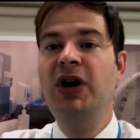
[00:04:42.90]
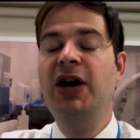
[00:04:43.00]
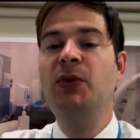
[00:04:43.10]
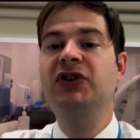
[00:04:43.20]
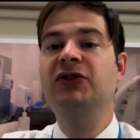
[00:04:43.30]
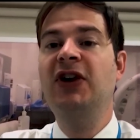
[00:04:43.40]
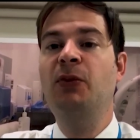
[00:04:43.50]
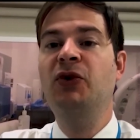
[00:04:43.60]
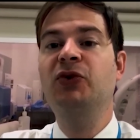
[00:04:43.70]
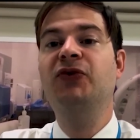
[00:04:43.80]

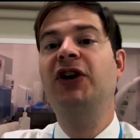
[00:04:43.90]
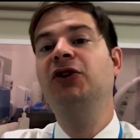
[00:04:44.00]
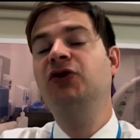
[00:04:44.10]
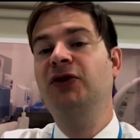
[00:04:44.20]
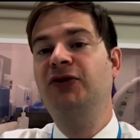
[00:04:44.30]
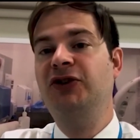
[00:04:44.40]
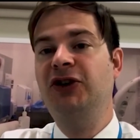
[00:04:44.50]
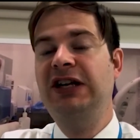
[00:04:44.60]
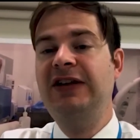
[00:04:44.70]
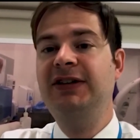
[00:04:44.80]
which was very useful for
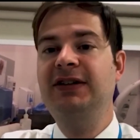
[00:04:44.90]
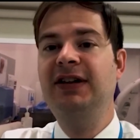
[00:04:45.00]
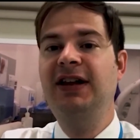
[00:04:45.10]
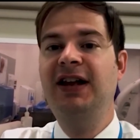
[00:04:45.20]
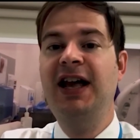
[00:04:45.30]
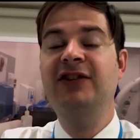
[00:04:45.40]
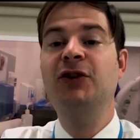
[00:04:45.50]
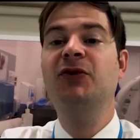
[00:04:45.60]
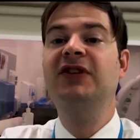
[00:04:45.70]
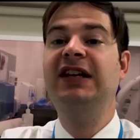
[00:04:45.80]
third level and
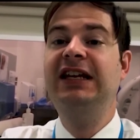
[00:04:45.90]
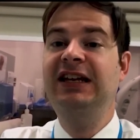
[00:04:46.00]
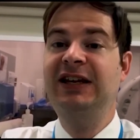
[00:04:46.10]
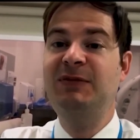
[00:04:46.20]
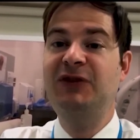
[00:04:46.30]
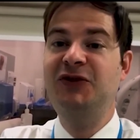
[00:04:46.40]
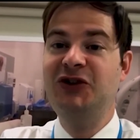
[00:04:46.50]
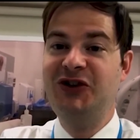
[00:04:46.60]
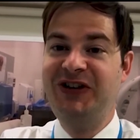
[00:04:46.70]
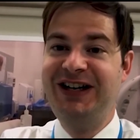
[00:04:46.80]
subsequently in my future
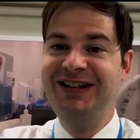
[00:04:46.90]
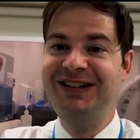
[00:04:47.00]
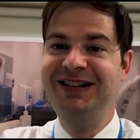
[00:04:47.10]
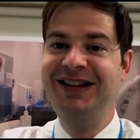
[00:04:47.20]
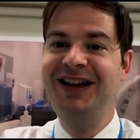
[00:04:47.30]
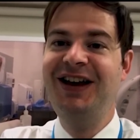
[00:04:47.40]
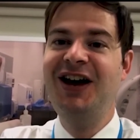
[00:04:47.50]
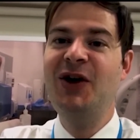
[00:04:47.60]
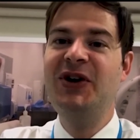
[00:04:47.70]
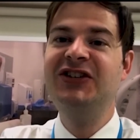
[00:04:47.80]
career.
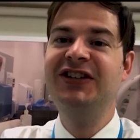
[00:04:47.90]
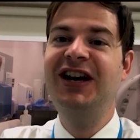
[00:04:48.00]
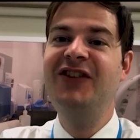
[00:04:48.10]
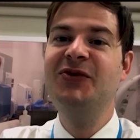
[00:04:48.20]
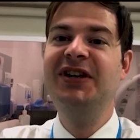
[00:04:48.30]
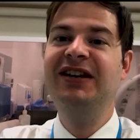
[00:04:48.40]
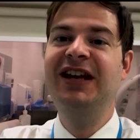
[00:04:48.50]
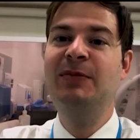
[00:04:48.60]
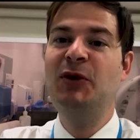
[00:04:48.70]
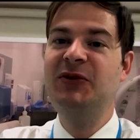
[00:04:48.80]
I wish everyone
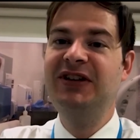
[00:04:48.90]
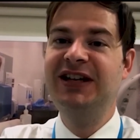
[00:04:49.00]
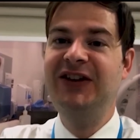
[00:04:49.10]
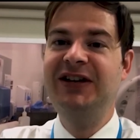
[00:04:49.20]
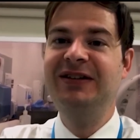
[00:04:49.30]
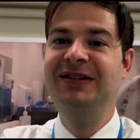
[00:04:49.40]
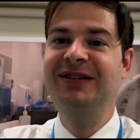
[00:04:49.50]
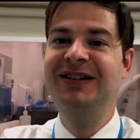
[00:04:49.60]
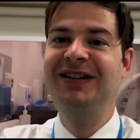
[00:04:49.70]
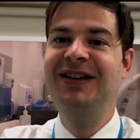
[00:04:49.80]
in Pupils3 Ciarán
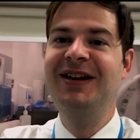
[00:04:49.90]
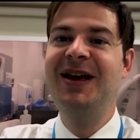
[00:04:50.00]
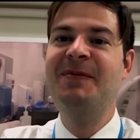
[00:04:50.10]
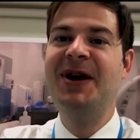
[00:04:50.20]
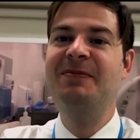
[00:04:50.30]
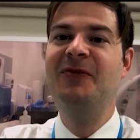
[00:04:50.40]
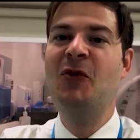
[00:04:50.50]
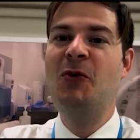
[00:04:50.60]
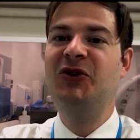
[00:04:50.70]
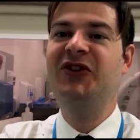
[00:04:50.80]
my
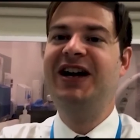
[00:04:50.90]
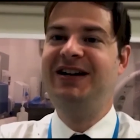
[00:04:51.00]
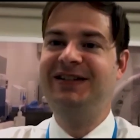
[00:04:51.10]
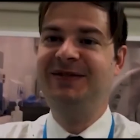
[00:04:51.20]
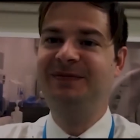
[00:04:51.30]
warmest regards.